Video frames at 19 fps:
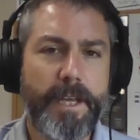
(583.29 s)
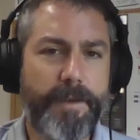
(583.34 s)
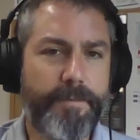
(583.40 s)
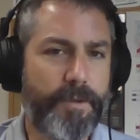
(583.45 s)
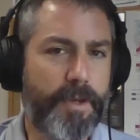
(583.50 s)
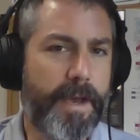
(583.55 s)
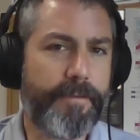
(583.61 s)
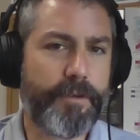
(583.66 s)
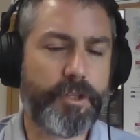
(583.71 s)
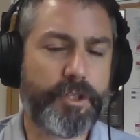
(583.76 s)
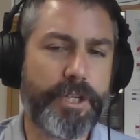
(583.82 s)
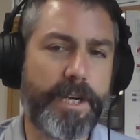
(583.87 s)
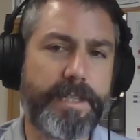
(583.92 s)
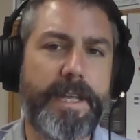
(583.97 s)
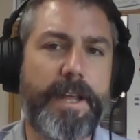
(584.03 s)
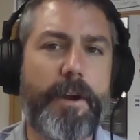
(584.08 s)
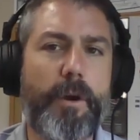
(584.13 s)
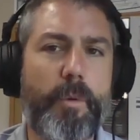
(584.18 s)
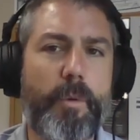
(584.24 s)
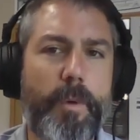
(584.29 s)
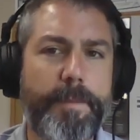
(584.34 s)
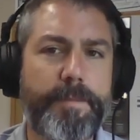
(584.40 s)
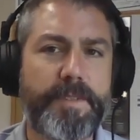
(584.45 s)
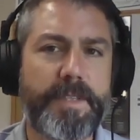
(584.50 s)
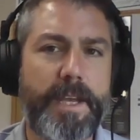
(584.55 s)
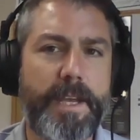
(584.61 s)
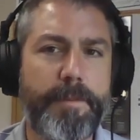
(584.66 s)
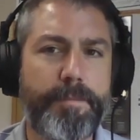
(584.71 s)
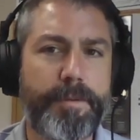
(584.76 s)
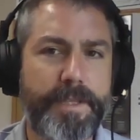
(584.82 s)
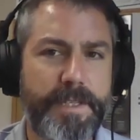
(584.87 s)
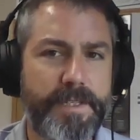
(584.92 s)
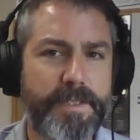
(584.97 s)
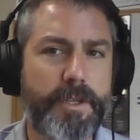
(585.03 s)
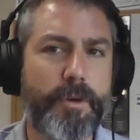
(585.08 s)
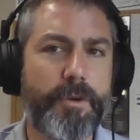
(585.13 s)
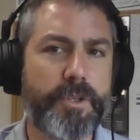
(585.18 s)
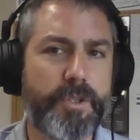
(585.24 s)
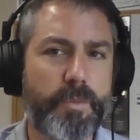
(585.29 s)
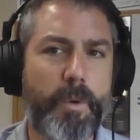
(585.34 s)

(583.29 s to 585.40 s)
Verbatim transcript: If you haven't checked out our website, please go to